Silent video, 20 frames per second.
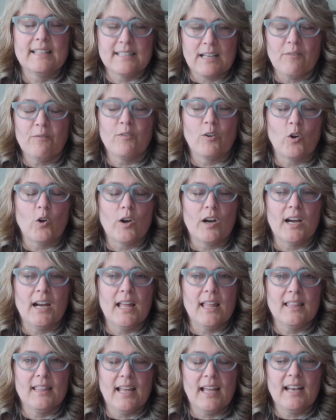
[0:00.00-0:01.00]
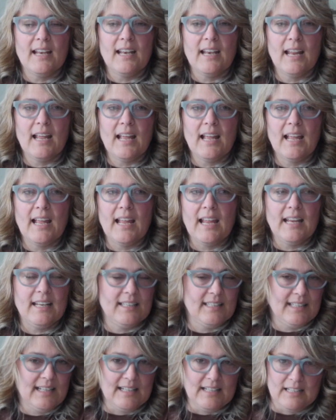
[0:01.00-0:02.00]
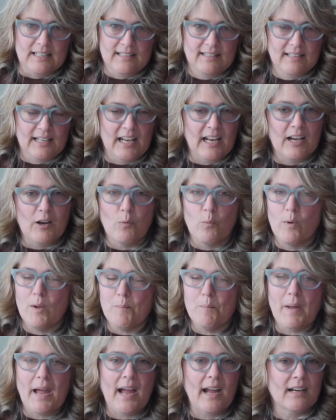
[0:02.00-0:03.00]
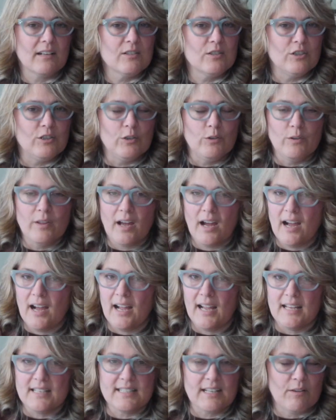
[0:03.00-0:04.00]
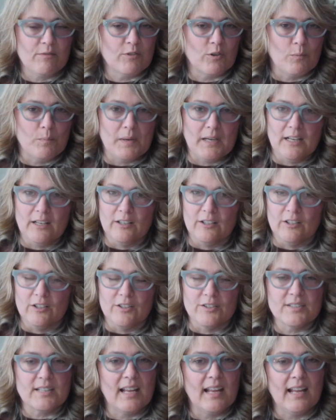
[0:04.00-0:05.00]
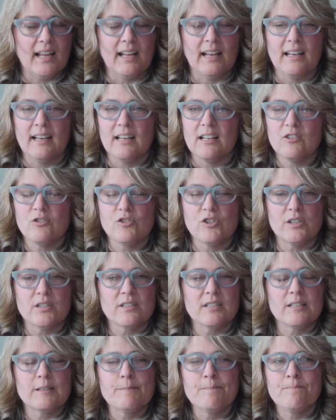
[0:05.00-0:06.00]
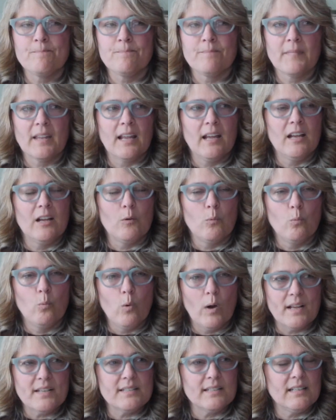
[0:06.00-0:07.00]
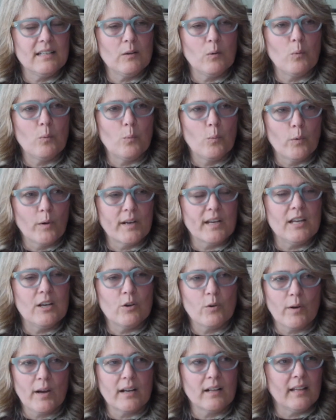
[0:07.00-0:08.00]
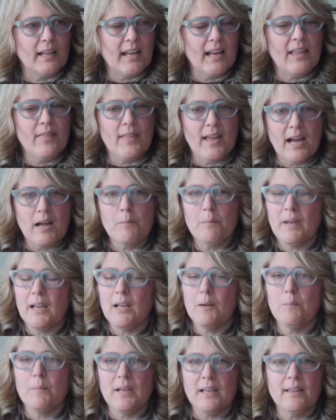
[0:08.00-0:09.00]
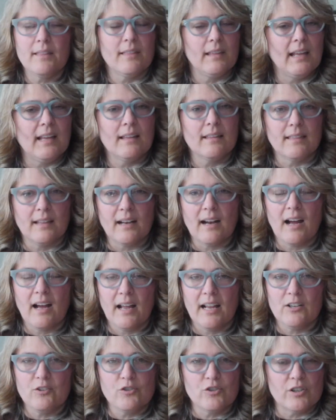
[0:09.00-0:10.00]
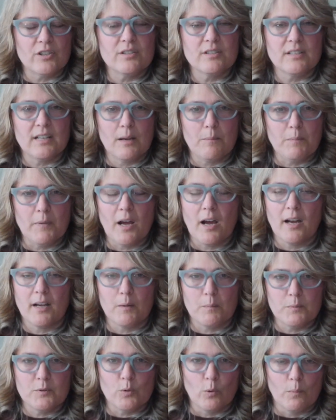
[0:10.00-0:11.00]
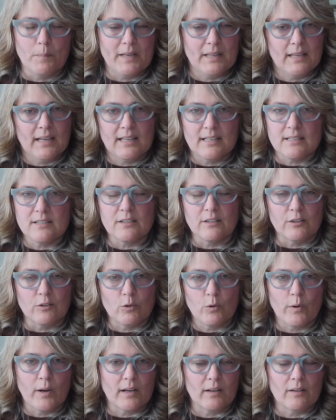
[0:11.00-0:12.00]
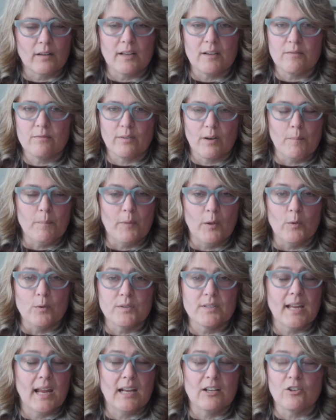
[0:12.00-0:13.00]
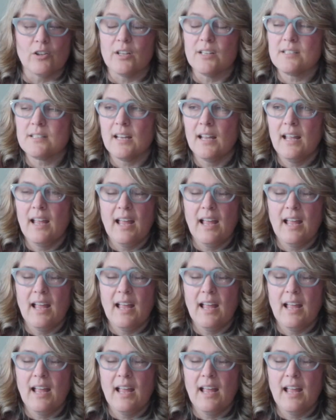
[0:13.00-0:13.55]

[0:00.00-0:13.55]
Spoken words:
Except for then it didn't. It went back to the highs after meals and just wasn't working correctly. And that made me think that I just am not absorbing the insulin correctly from those cannulas.